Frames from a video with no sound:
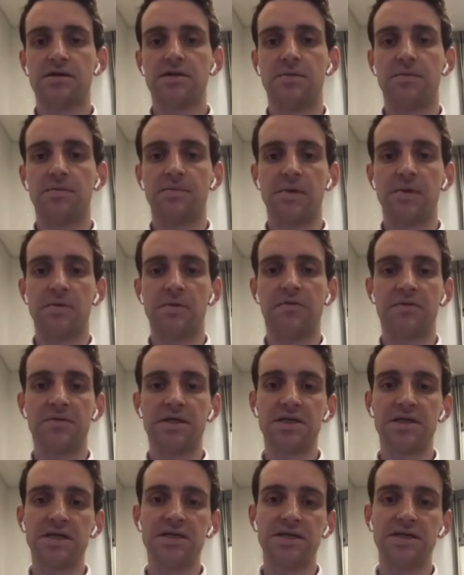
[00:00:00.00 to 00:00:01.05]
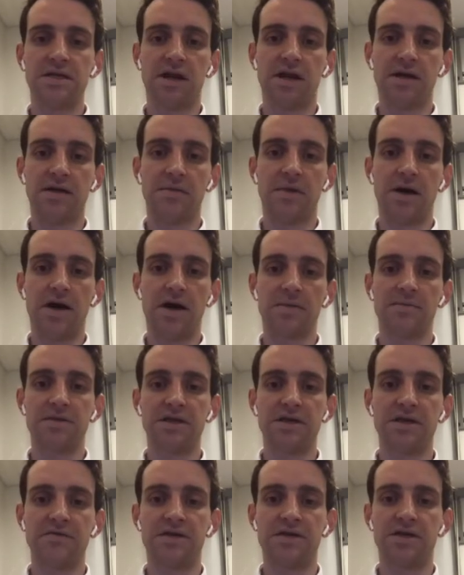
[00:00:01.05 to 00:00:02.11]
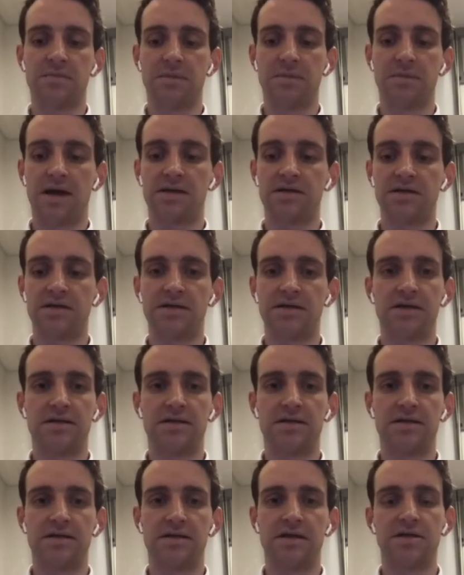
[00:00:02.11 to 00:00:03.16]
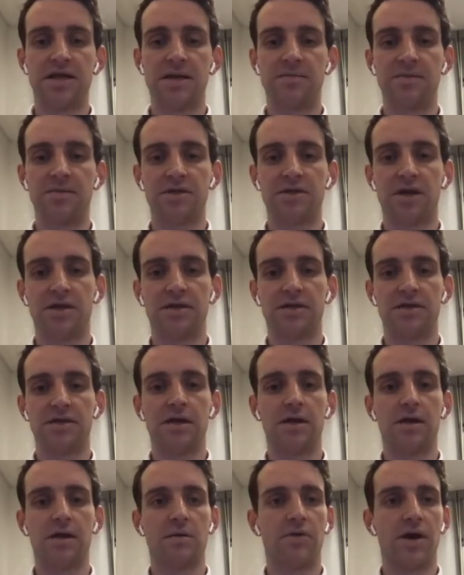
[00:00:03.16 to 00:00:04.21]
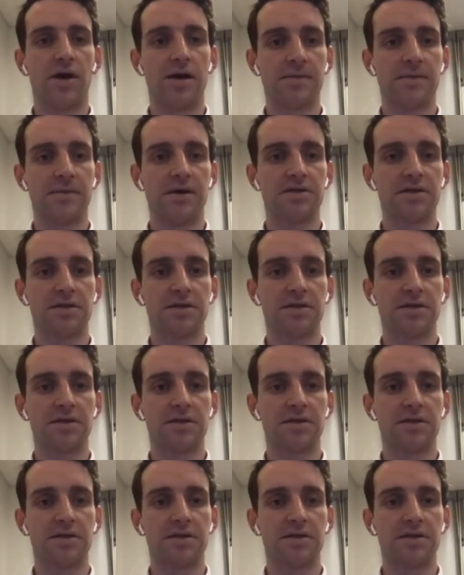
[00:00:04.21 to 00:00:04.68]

So we performed a CT-guided biopsy of this opacity, and this demonstrated a lung primary.